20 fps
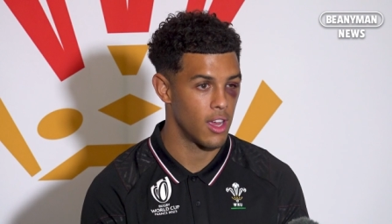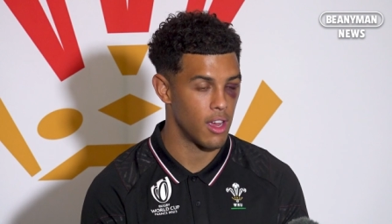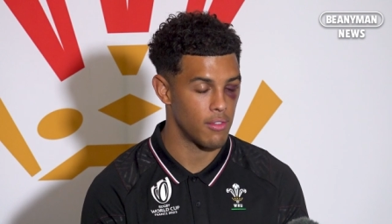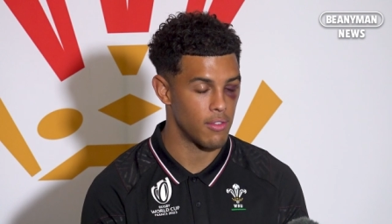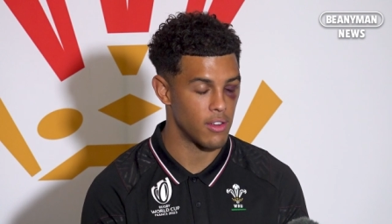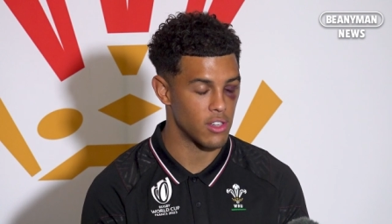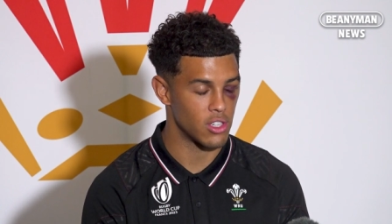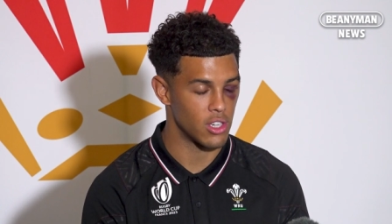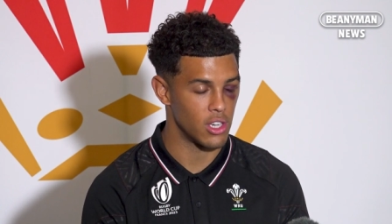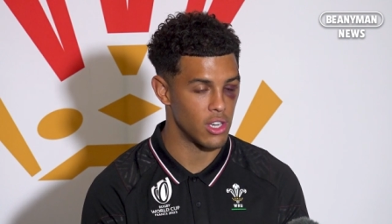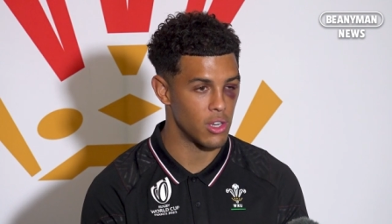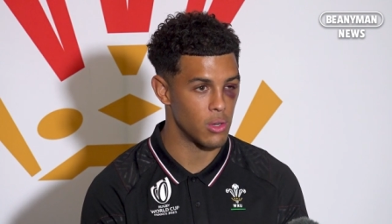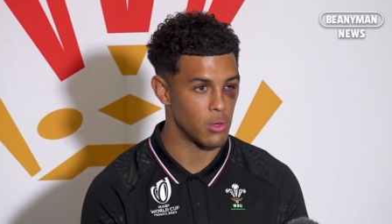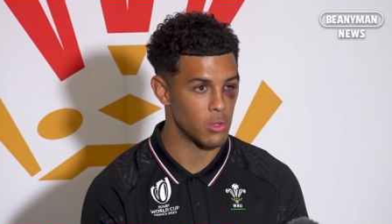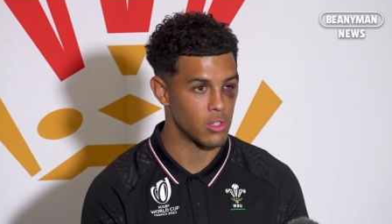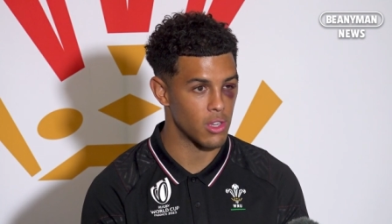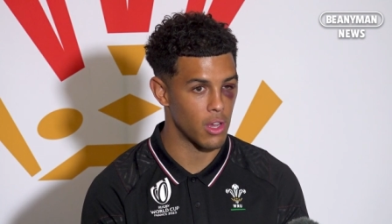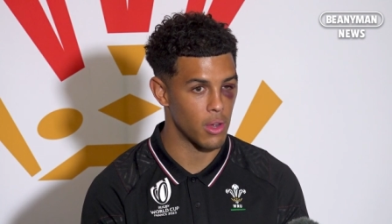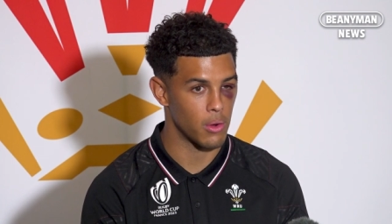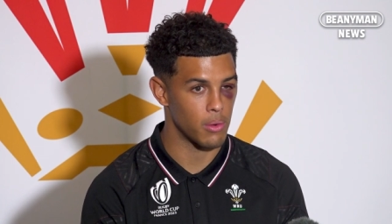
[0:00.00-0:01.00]
officially knew,
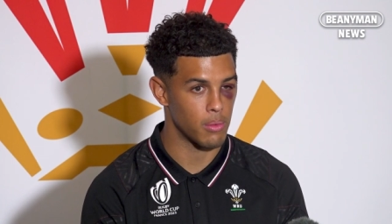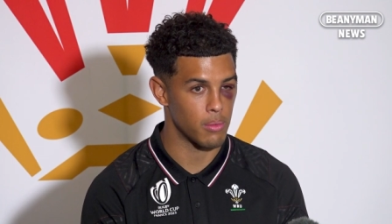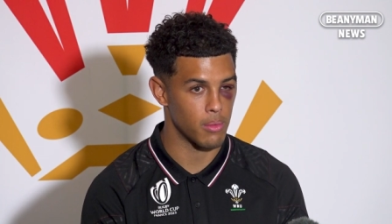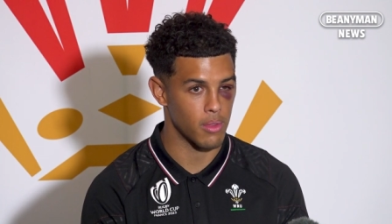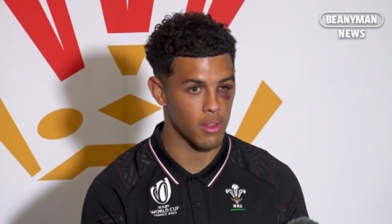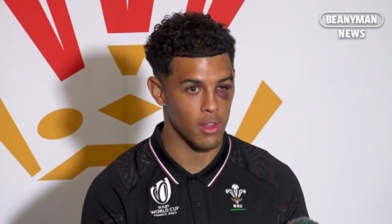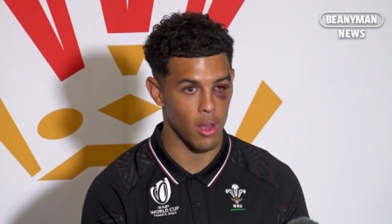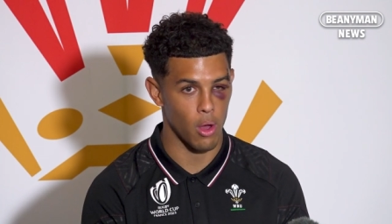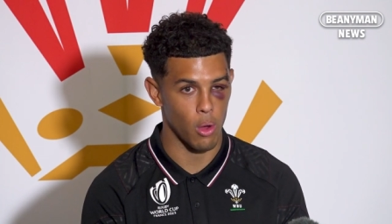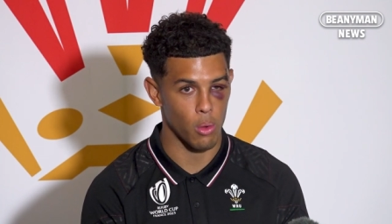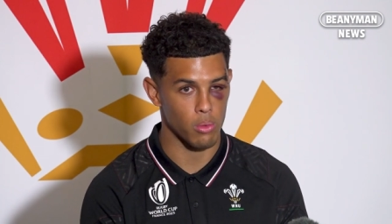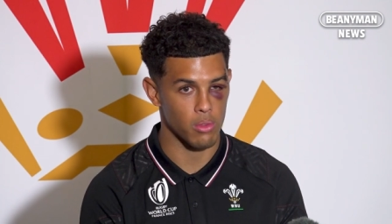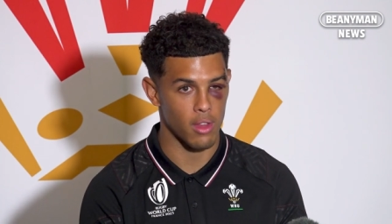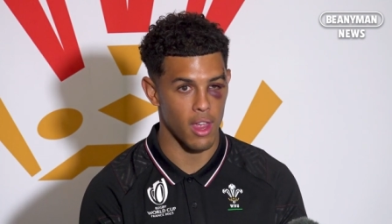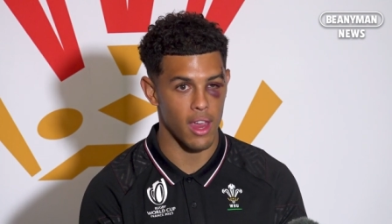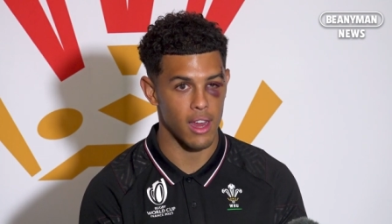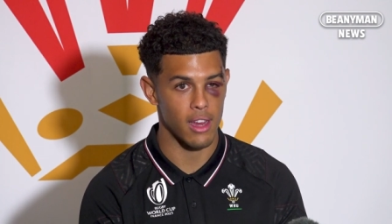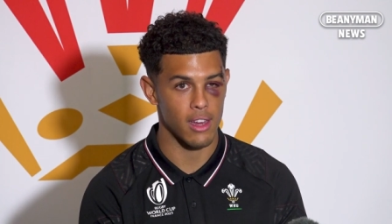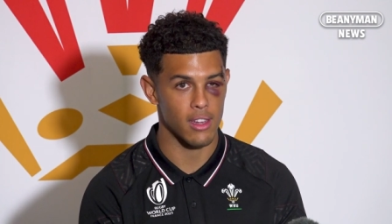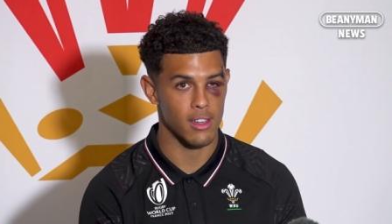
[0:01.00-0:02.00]
so the whole
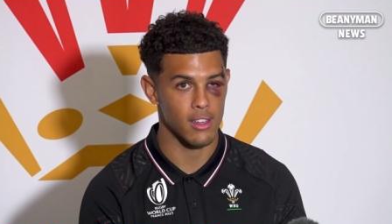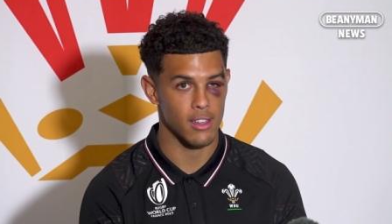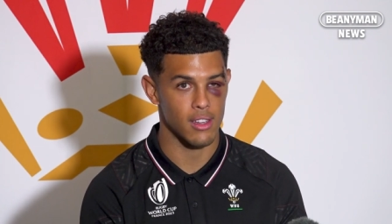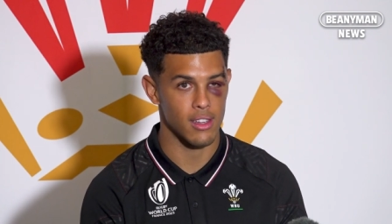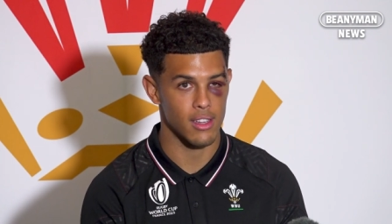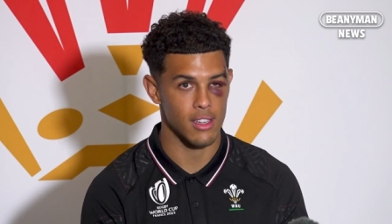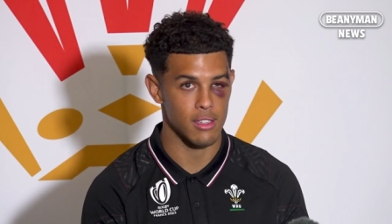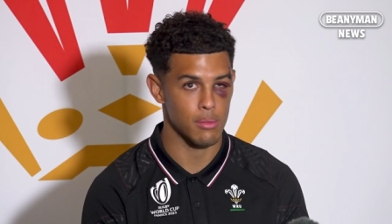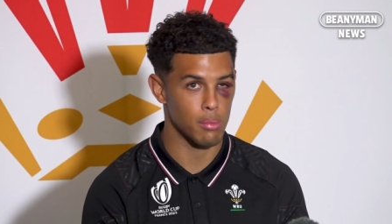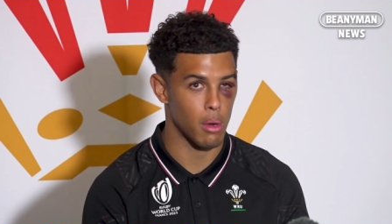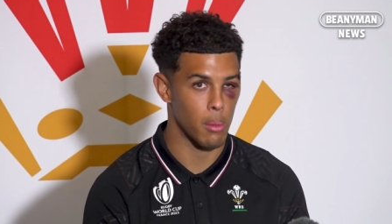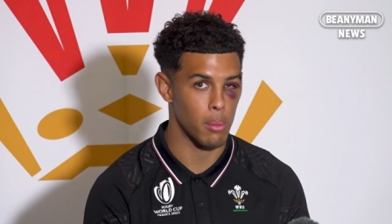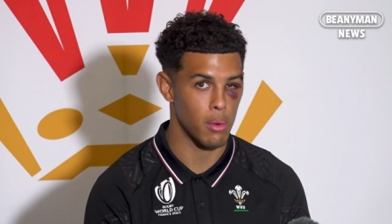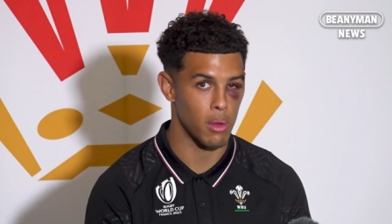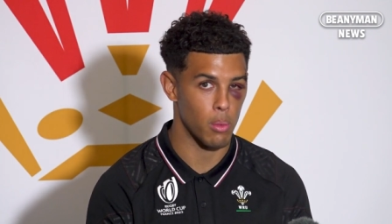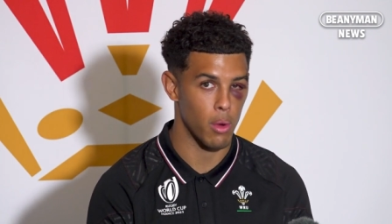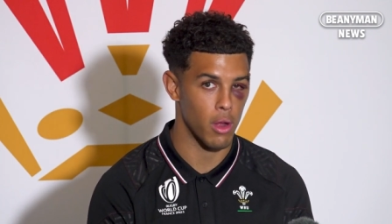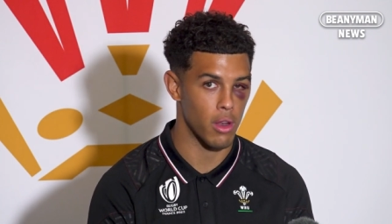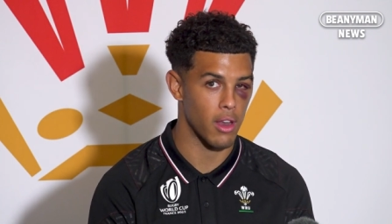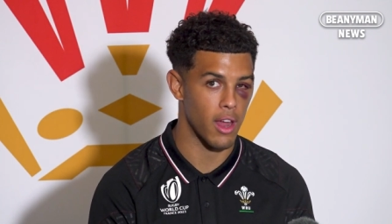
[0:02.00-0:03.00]
day is
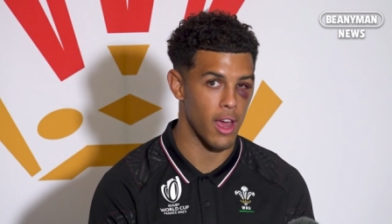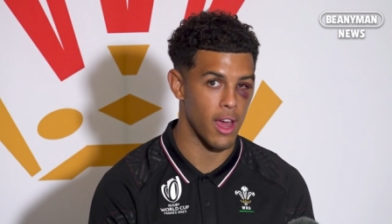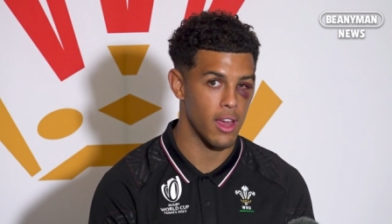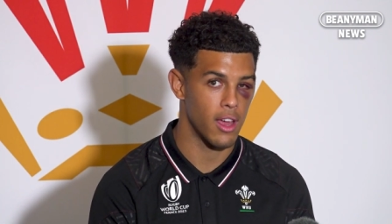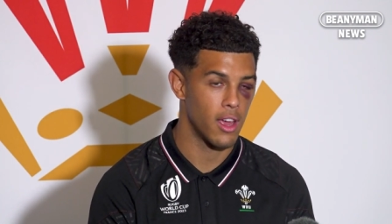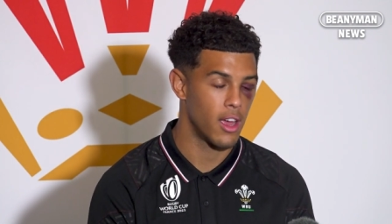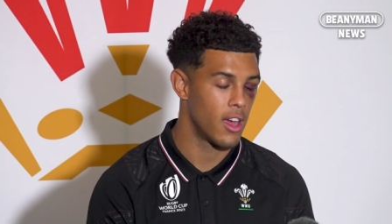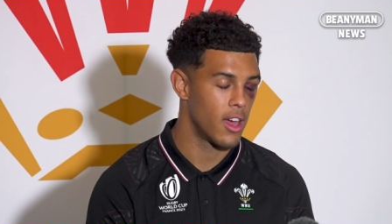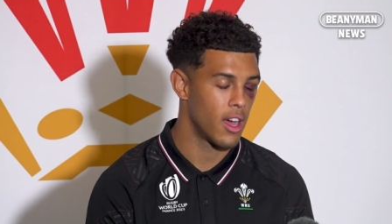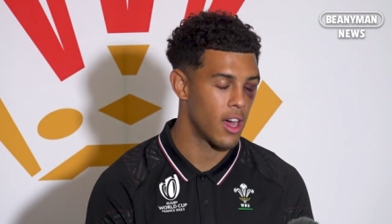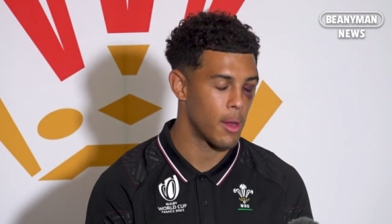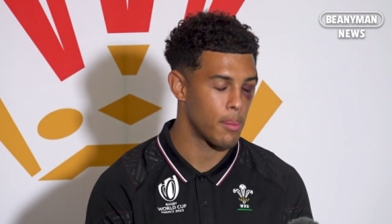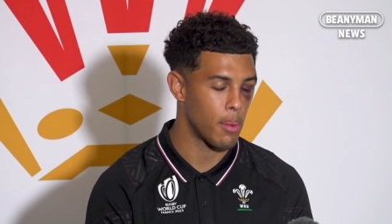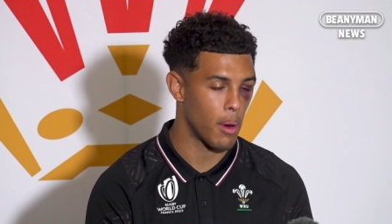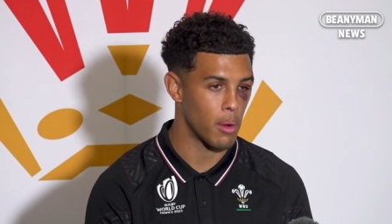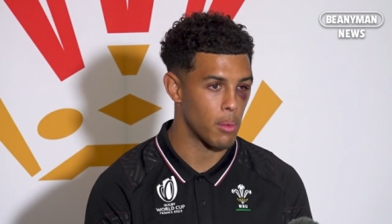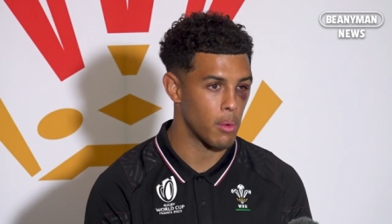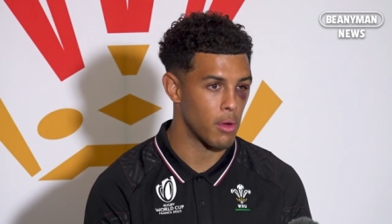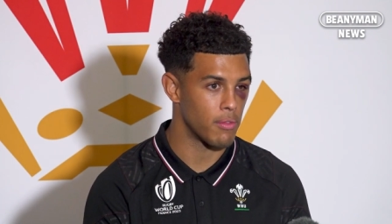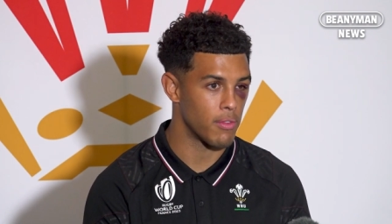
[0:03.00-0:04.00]
probably one that I
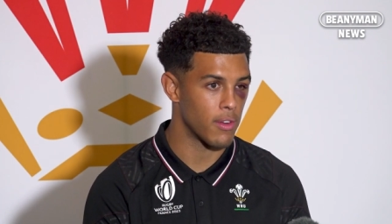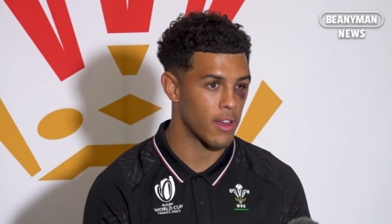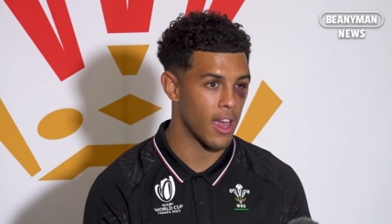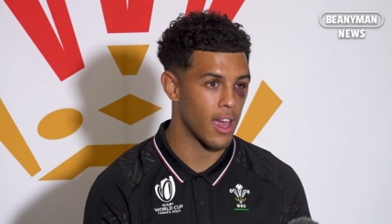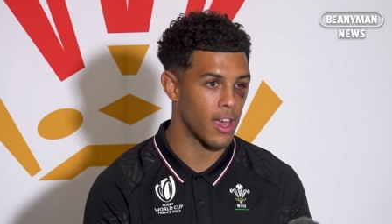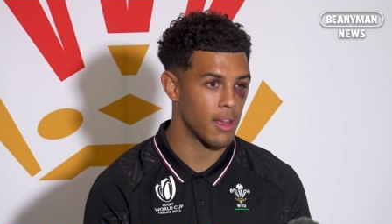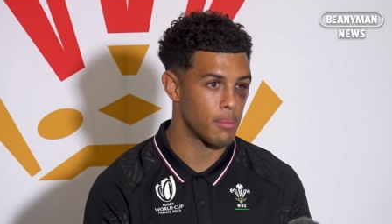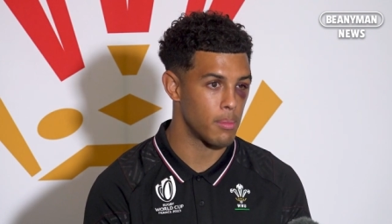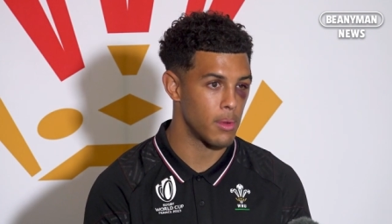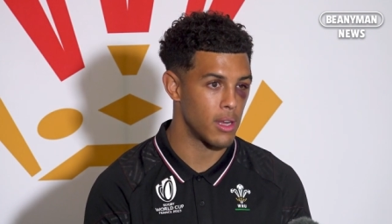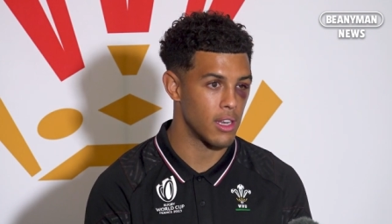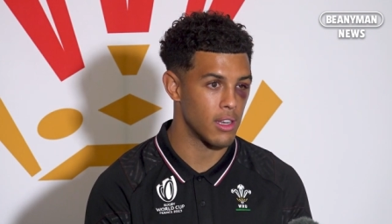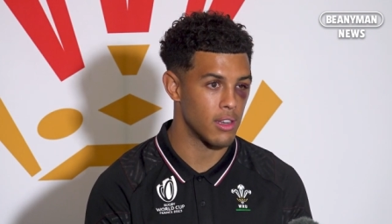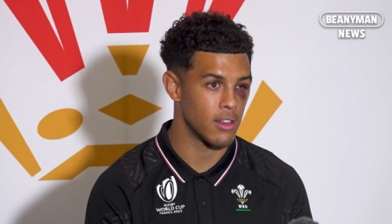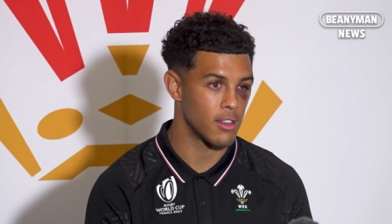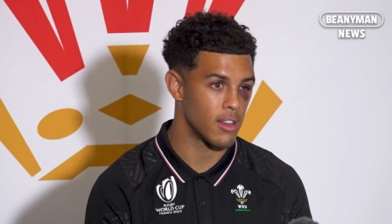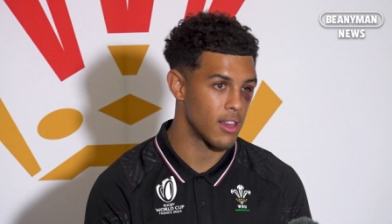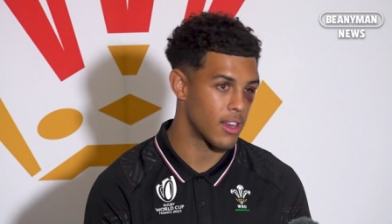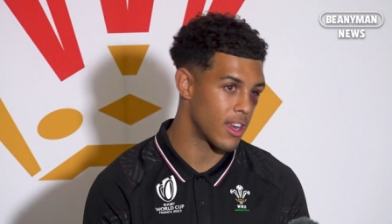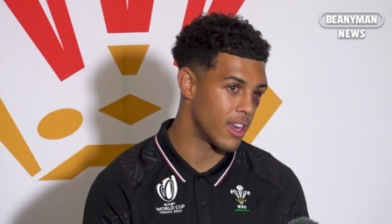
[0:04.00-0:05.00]
probably won't forget.
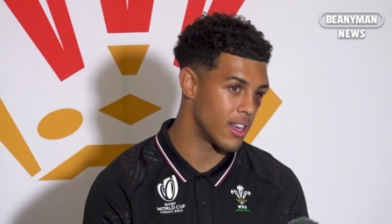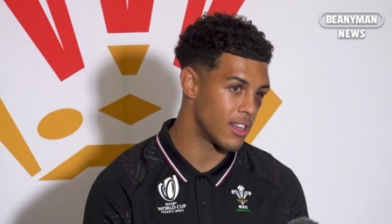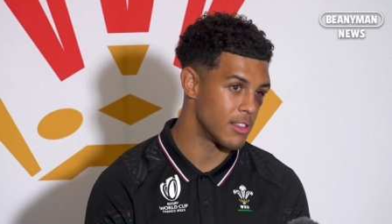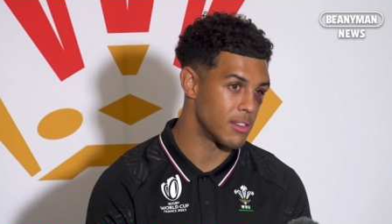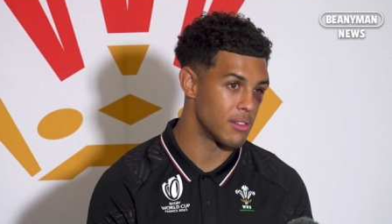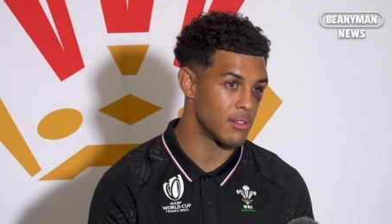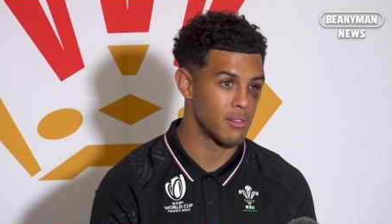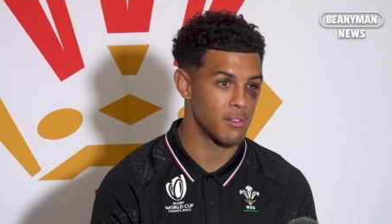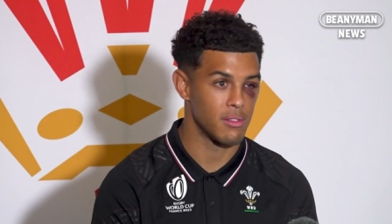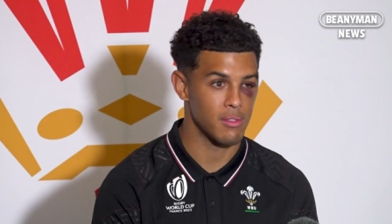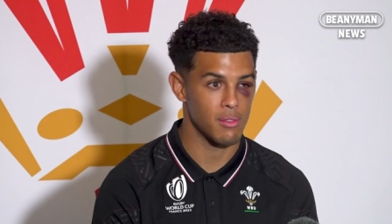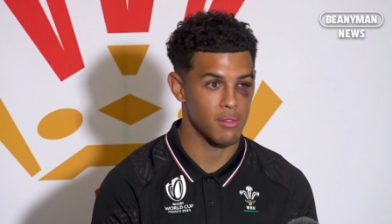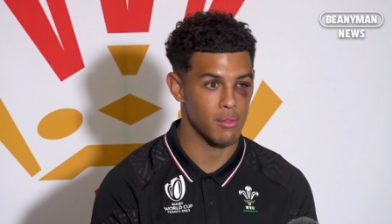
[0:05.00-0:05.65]
Being a kid and